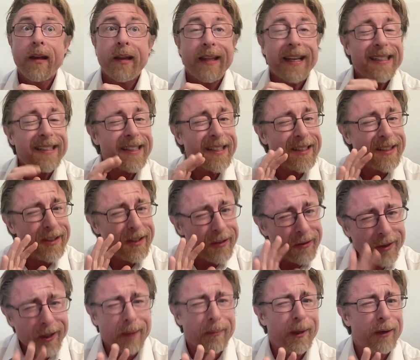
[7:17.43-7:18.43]
that's still
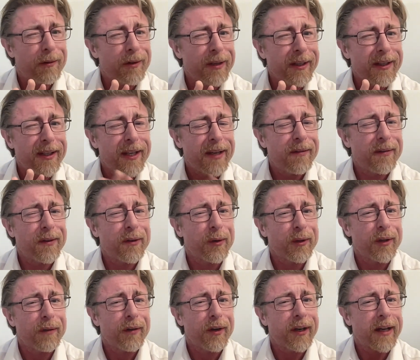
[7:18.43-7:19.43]
gonna be really
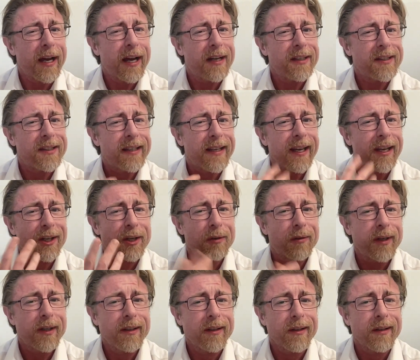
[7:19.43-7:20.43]
difficult if you're constantly getting
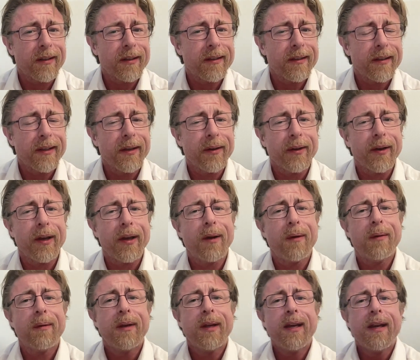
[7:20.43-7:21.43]
triggered, you
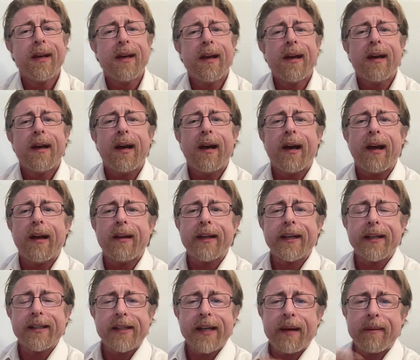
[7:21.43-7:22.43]
know? Uh,
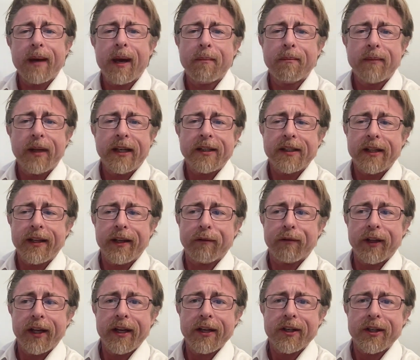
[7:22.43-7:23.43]
like I said, I'm less on the
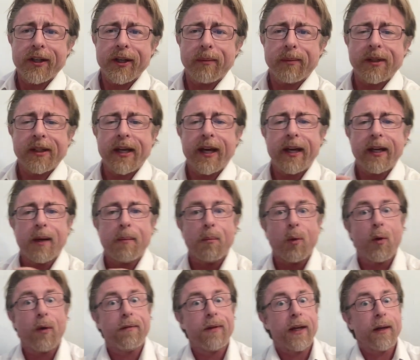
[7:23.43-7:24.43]
relationship side. I'm
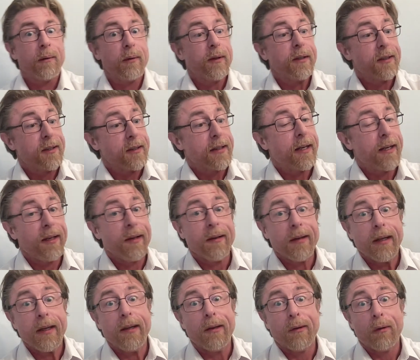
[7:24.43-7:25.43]
more of like, well, this is how you
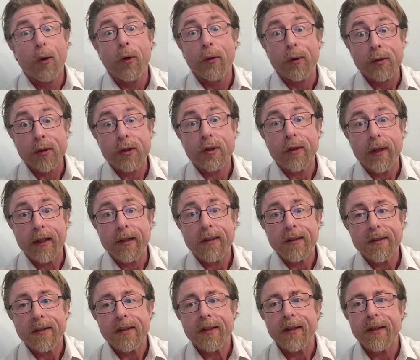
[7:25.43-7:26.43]
heal all those
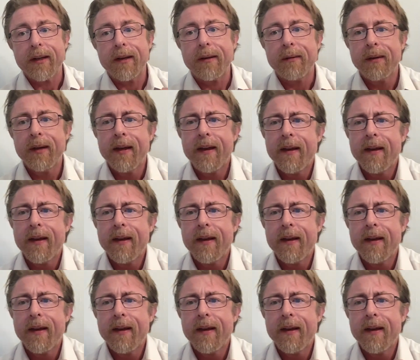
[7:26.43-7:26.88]
triggers, you know?